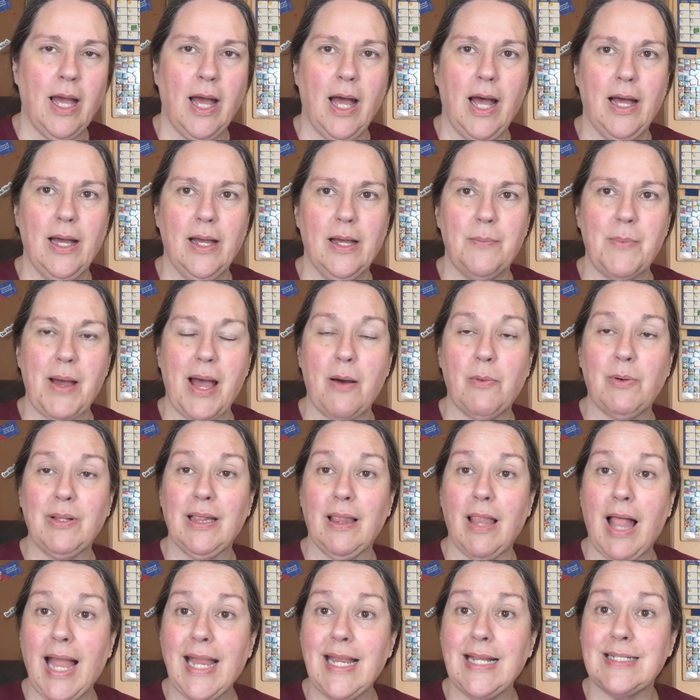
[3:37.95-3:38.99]
I would
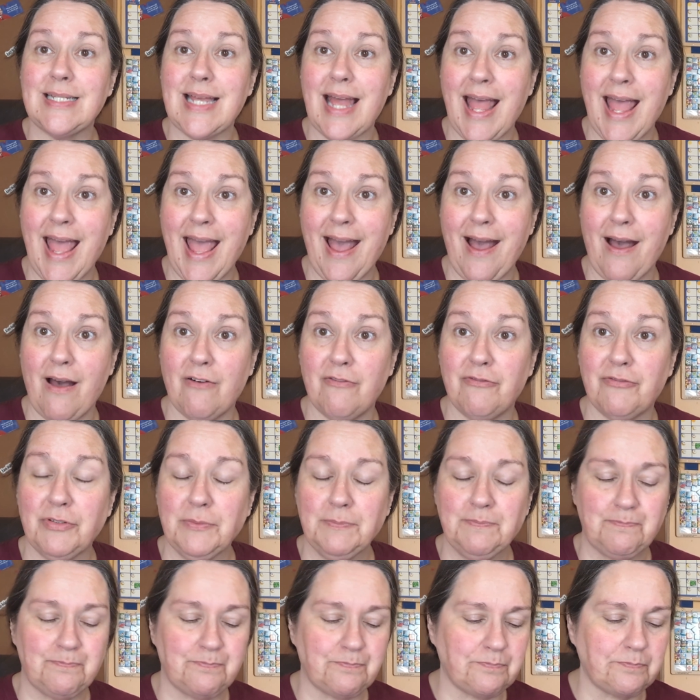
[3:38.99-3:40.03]
like to have
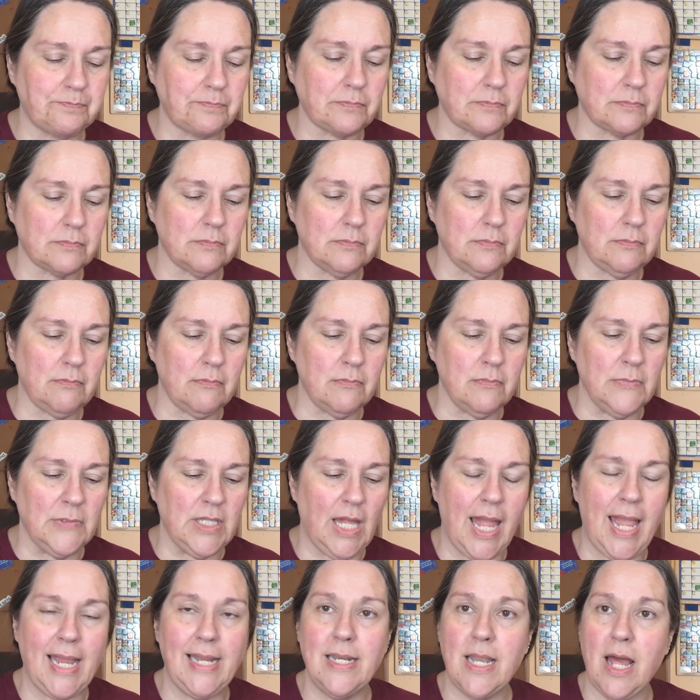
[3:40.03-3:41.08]

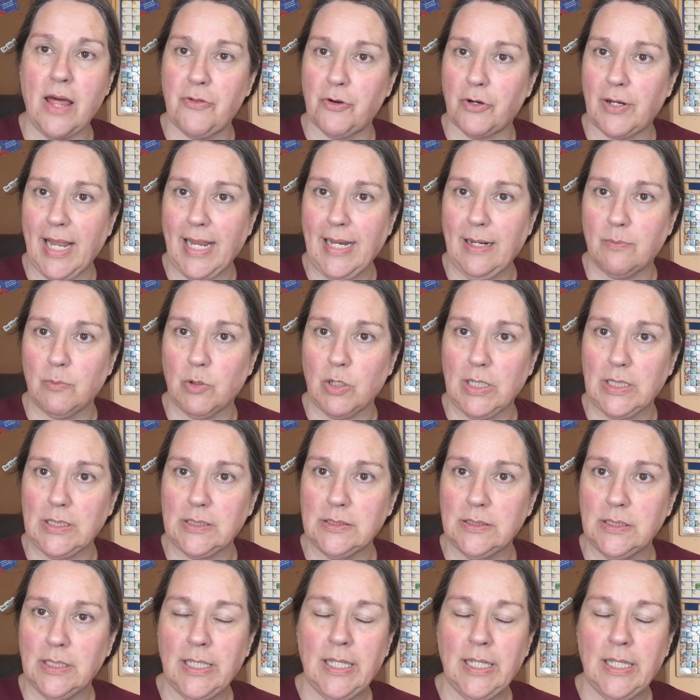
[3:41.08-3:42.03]
another camera